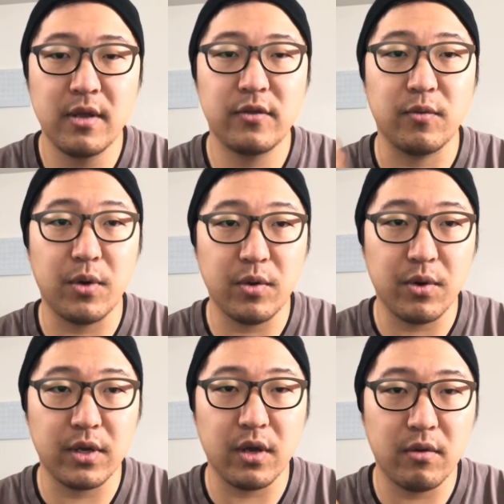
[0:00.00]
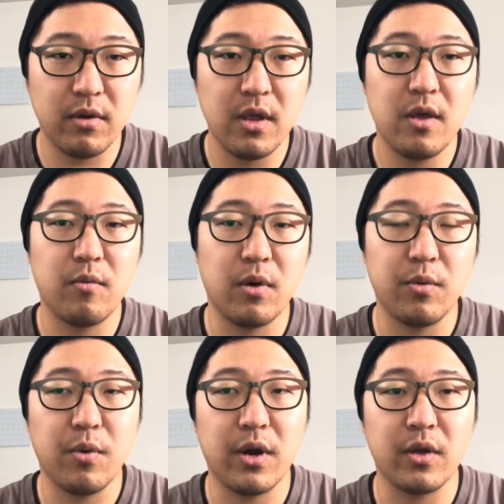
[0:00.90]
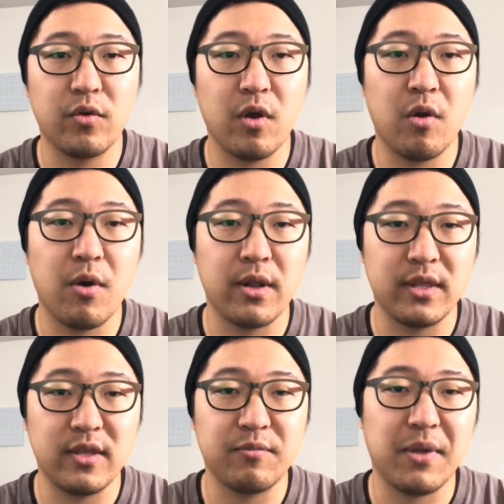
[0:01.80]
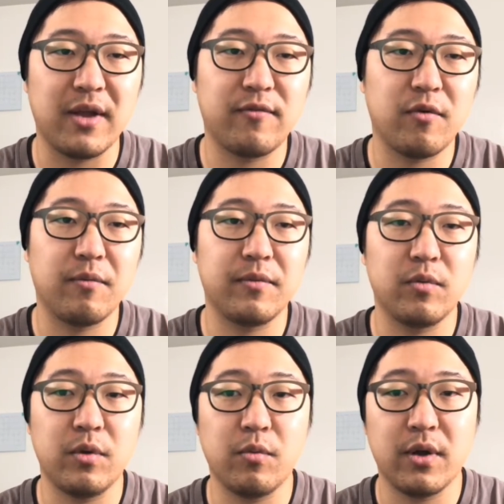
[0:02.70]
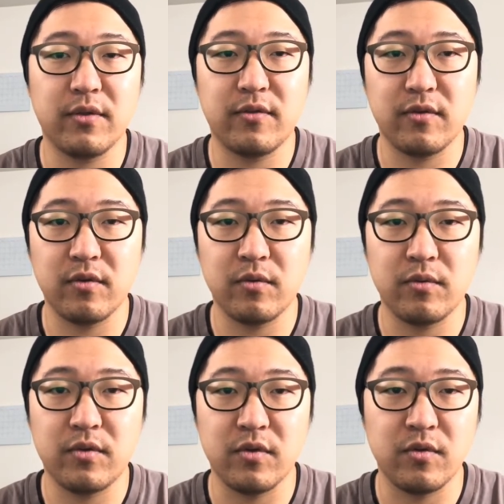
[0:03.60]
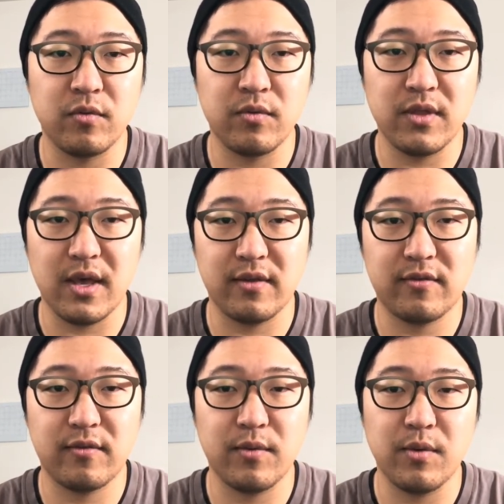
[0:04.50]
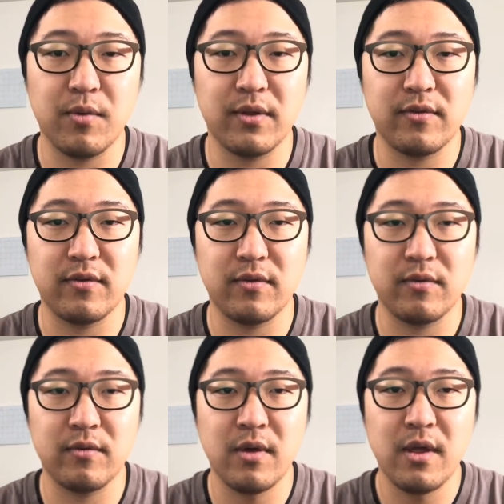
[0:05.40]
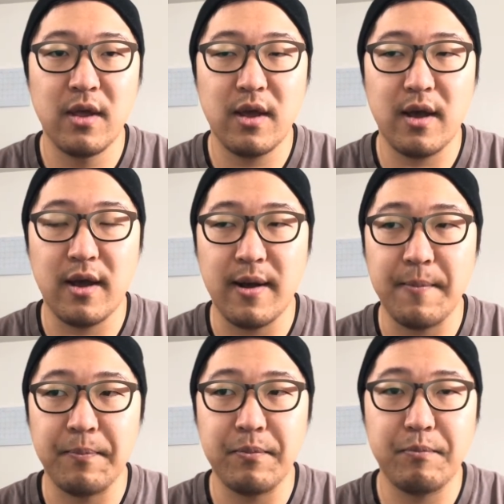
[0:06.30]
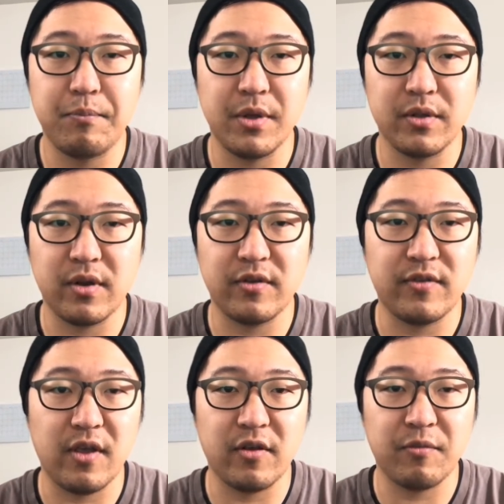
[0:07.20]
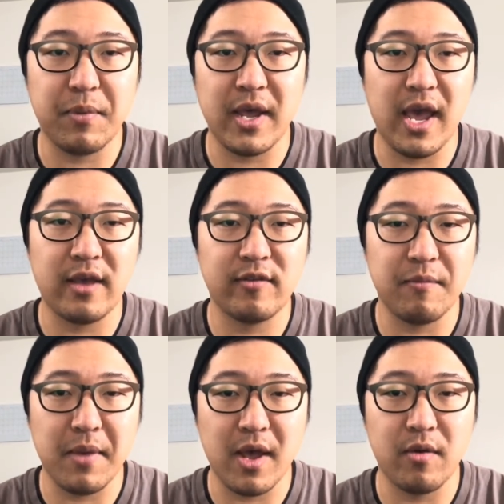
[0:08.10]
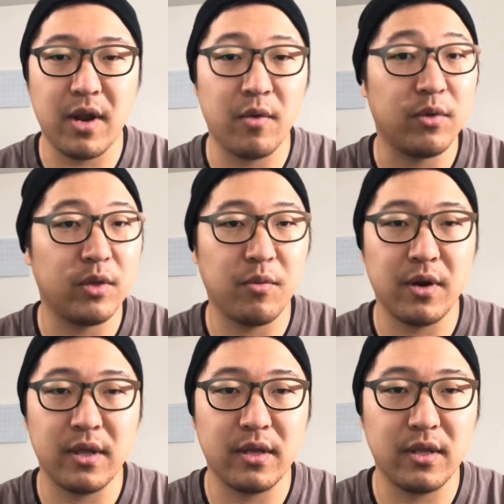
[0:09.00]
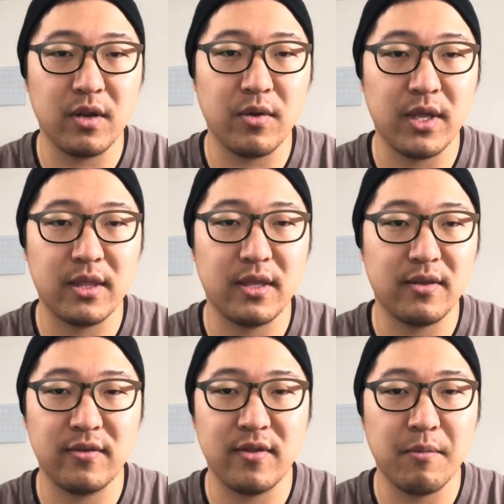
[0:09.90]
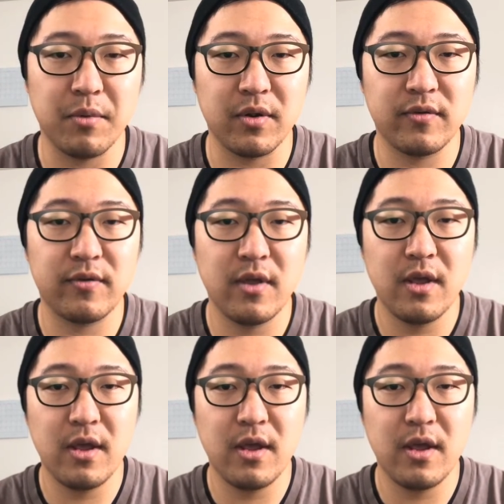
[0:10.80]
So where do you want to go? Well, we want to grow on these platforms. We want to do this. We want to build our sales by X amount. I really want to, hit these numbers.